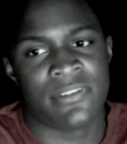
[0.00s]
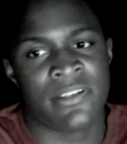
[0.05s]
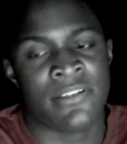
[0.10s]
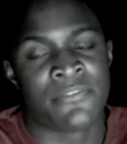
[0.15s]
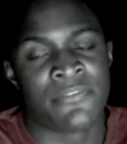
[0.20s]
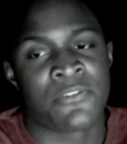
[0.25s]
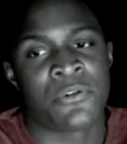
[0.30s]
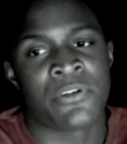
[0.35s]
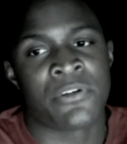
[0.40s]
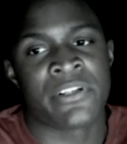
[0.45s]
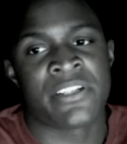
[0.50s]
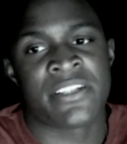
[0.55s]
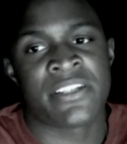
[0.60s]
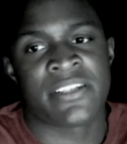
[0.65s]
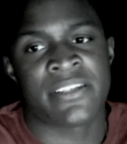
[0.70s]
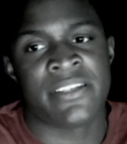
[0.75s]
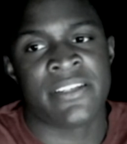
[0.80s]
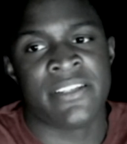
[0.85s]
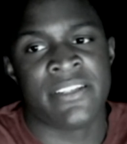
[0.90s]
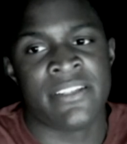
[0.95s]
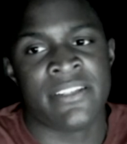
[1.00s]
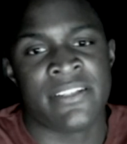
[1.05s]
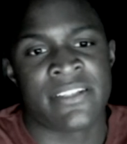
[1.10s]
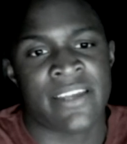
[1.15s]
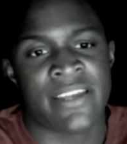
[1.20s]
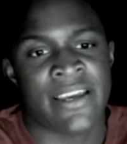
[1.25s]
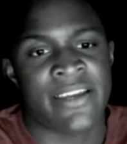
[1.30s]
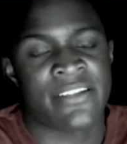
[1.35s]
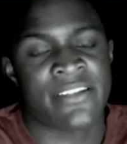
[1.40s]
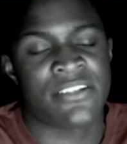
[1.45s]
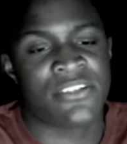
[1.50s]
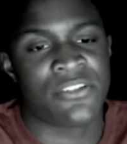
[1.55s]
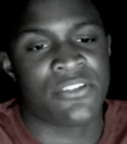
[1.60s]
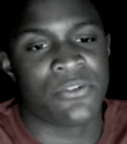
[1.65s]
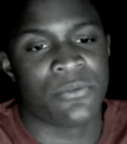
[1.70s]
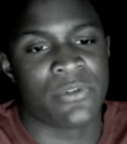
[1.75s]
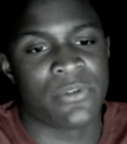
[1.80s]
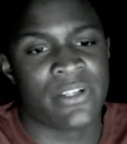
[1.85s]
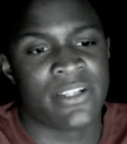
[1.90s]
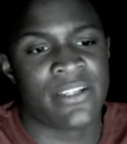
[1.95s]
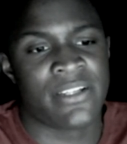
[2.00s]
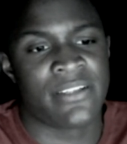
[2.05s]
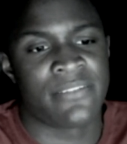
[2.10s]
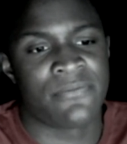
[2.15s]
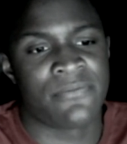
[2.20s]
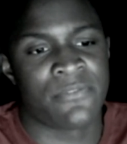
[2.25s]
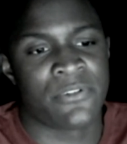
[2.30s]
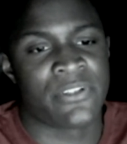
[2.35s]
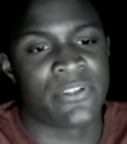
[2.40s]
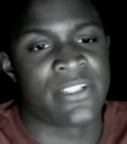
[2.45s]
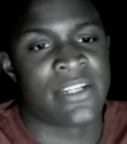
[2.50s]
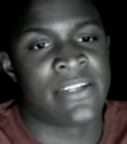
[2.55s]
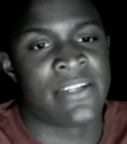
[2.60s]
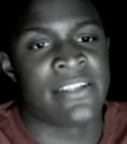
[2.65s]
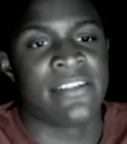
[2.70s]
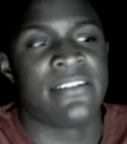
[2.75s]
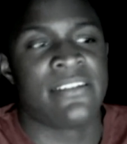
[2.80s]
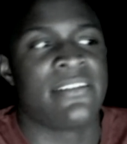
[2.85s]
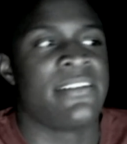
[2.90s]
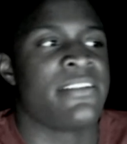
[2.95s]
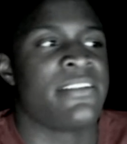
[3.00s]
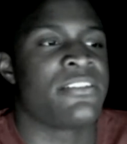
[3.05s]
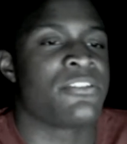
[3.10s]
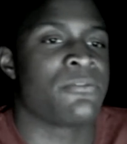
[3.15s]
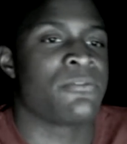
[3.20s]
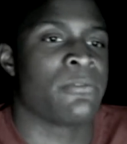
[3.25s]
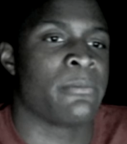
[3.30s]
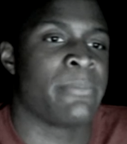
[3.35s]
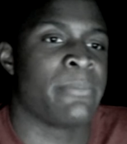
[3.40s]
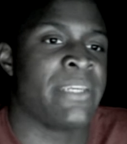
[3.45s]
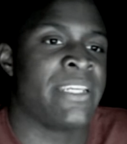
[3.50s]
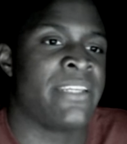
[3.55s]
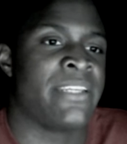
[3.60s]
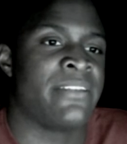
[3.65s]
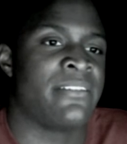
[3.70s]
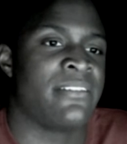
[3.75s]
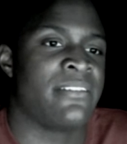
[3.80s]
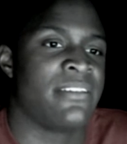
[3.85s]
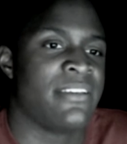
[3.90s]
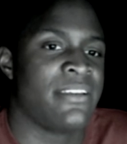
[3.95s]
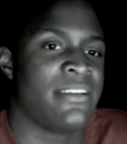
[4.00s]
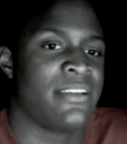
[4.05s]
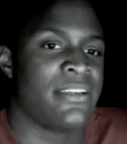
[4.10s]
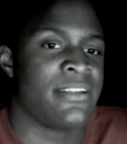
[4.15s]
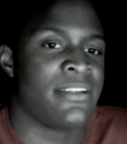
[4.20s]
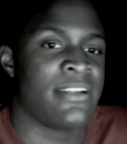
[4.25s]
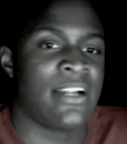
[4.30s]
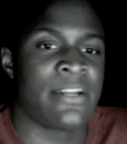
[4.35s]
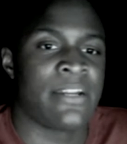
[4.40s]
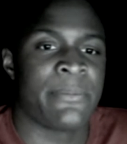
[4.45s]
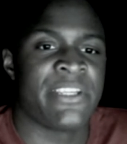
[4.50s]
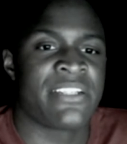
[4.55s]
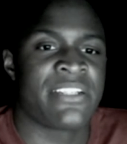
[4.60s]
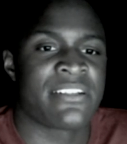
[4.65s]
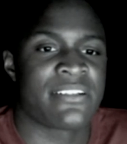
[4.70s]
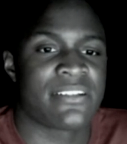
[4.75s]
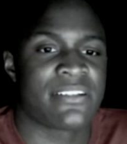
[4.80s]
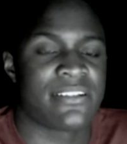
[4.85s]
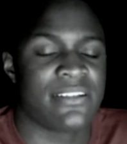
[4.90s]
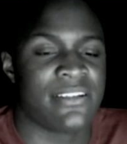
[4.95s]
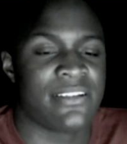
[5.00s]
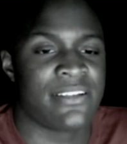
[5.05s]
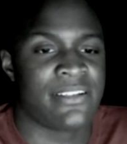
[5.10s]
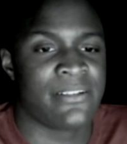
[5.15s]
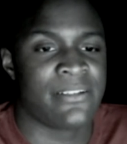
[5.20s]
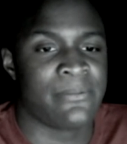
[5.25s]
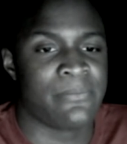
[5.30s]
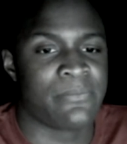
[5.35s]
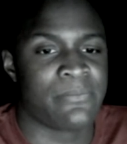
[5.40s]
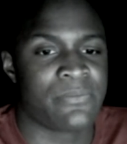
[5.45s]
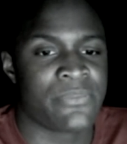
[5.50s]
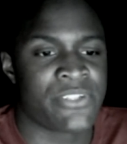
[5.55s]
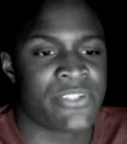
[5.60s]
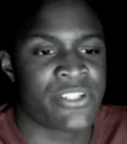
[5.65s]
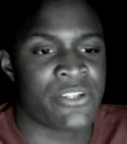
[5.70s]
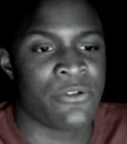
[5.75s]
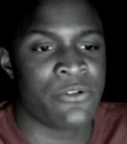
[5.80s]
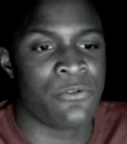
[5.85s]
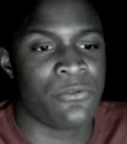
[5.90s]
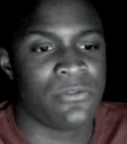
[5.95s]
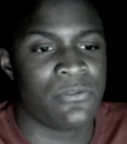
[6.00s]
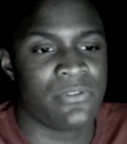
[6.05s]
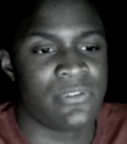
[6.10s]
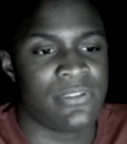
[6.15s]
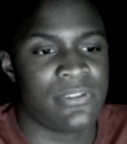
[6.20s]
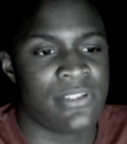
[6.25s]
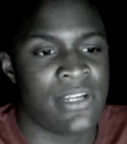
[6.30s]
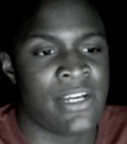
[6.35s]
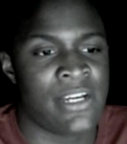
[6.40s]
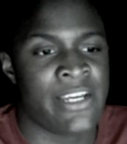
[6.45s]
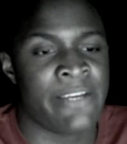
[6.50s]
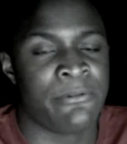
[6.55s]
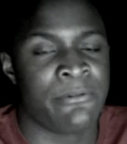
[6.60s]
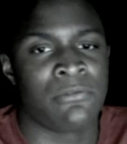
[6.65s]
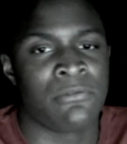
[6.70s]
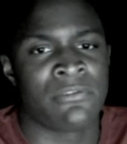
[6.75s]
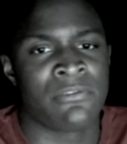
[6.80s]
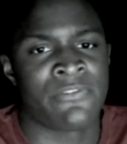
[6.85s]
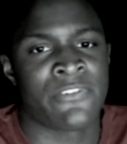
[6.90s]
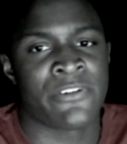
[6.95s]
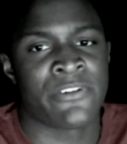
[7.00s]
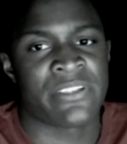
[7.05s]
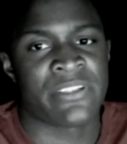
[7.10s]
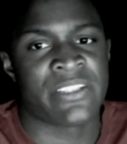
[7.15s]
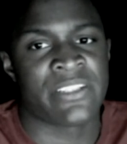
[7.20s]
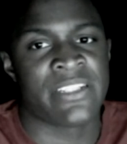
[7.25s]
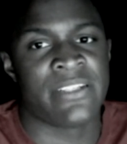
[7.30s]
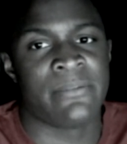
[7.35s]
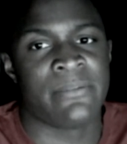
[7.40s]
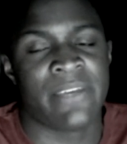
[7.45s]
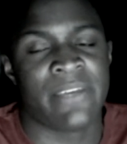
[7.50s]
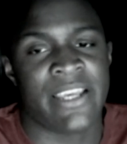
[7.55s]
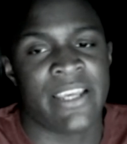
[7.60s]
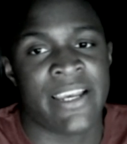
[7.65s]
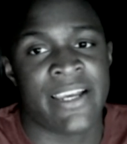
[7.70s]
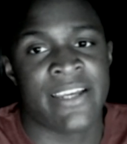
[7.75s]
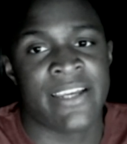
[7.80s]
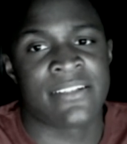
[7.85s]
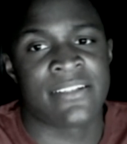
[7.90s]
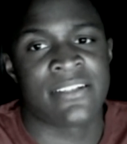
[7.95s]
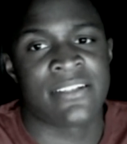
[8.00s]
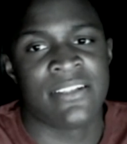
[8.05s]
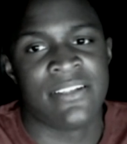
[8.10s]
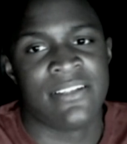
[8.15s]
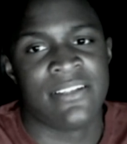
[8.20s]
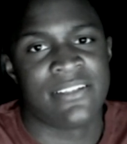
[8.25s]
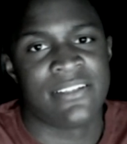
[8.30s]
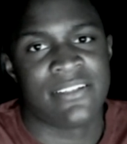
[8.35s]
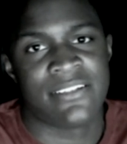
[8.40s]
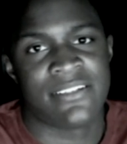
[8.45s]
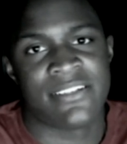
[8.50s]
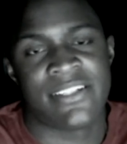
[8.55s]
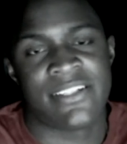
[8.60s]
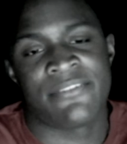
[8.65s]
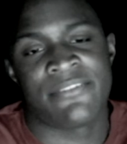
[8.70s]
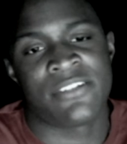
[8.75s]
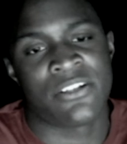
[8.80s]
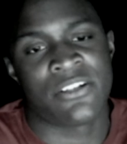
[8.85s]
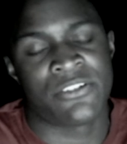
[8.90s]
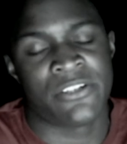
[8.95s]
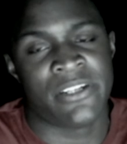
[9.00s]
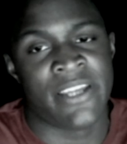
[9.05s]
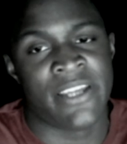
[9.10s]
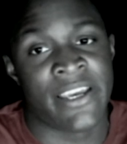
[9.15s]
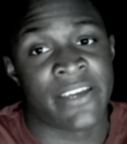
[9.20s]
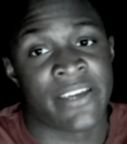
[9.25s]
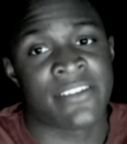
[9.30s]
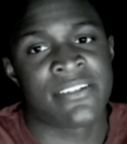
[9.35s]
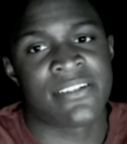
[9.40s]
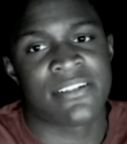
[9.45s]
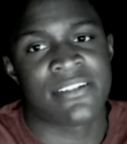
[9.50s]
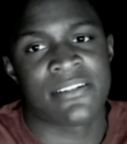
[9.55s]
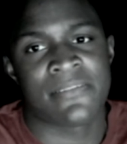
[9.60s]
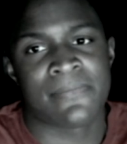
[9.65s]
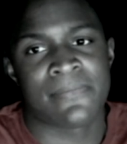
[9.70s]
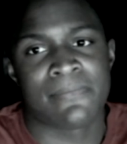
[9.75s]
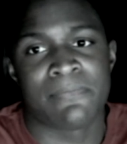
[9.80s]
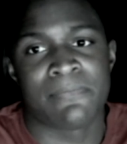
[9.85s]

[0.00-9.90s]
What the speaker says: Of course, he's asked for his identity to remain anonymous, so I will refer to him as Staff Sergeant X.